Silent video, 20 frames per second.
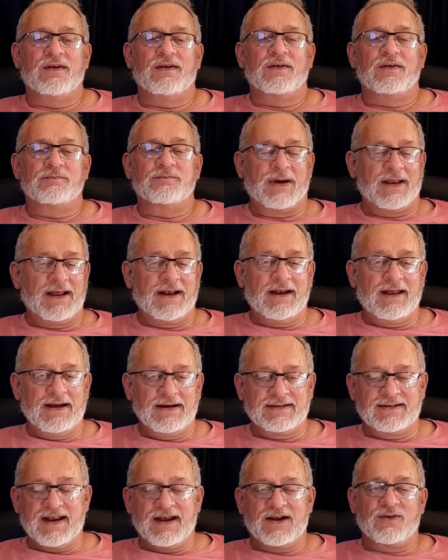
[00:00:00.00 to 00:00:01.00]
But I
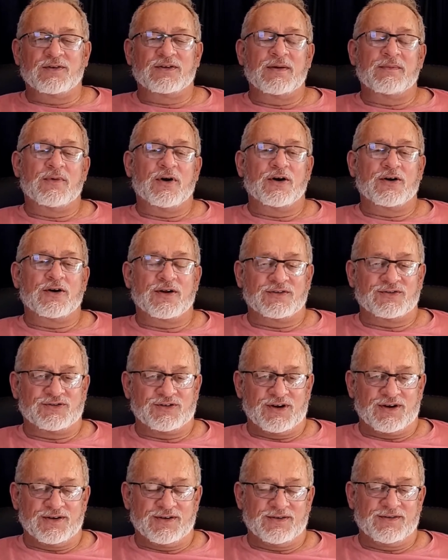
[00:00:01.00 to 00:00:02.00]
like
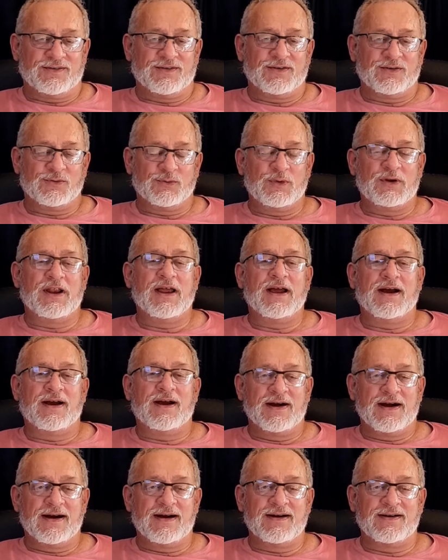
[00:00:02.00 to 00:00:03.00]
democracy. We now
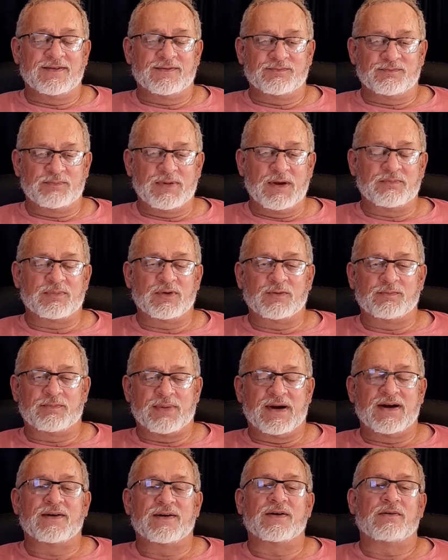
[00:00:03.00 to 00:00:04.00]
have people
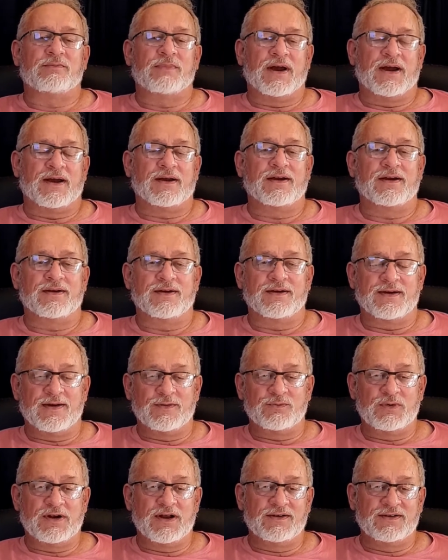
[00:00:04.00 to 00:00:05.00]
power back. And
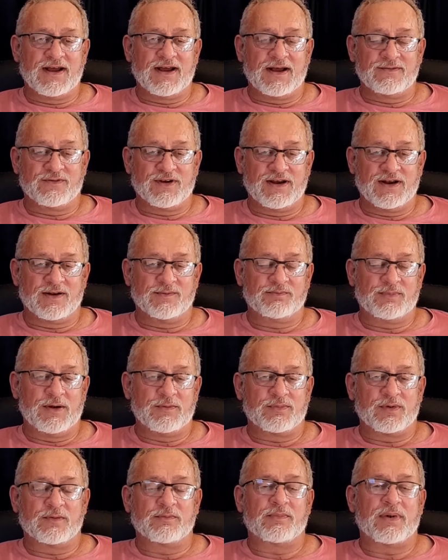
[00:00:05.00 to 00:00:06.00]
we don't have real
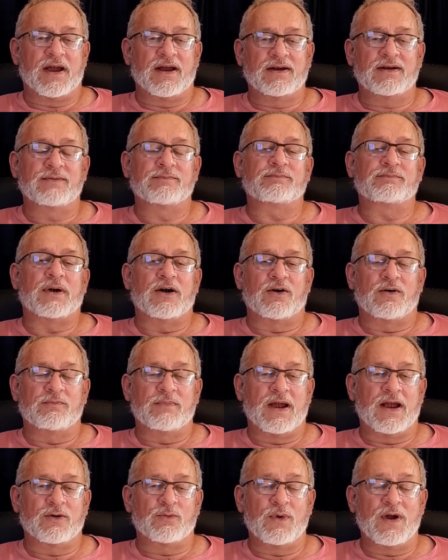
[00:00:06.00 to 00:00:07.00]
people power
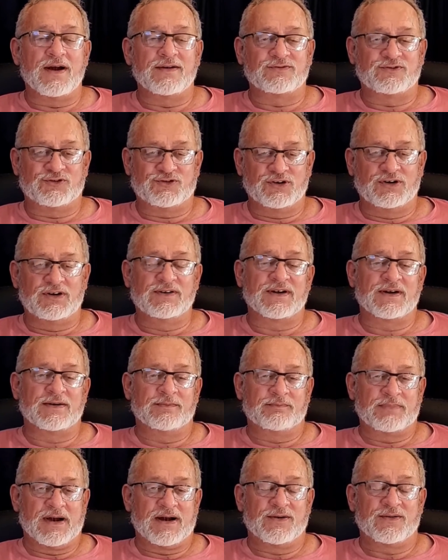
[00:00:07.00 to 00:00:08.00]
back. We have children
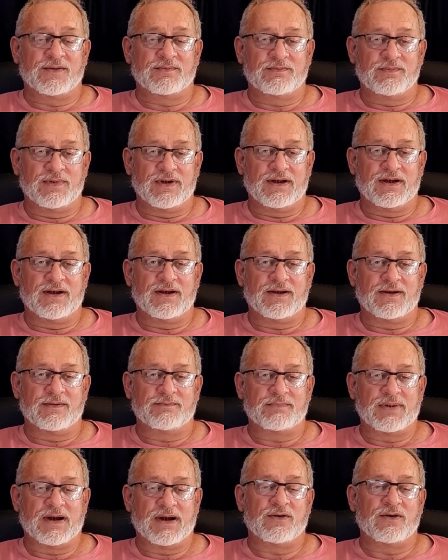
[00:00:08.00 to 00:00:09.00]

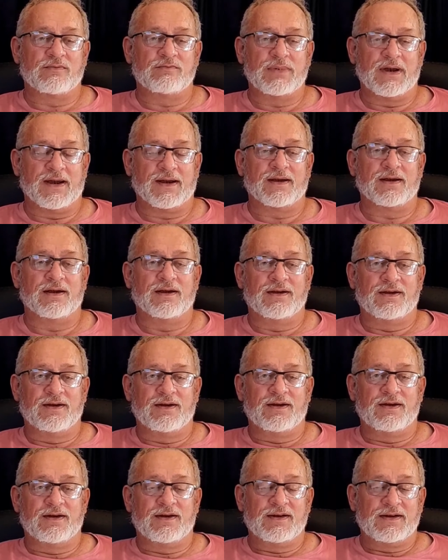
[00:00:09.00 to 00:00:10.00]
power back.
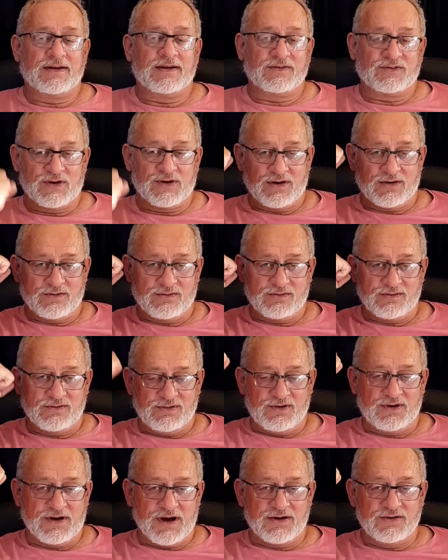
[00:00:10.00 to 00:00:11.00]
So,
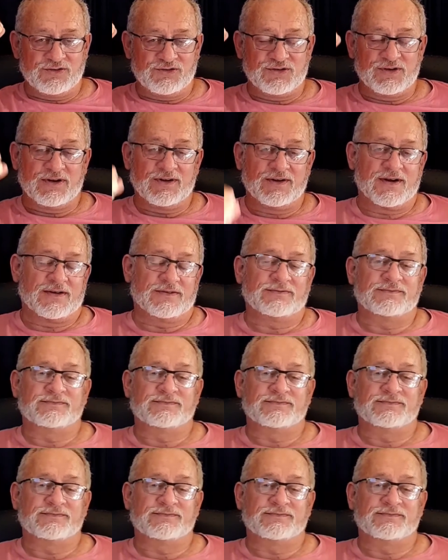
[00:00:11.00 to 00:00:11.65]
go children.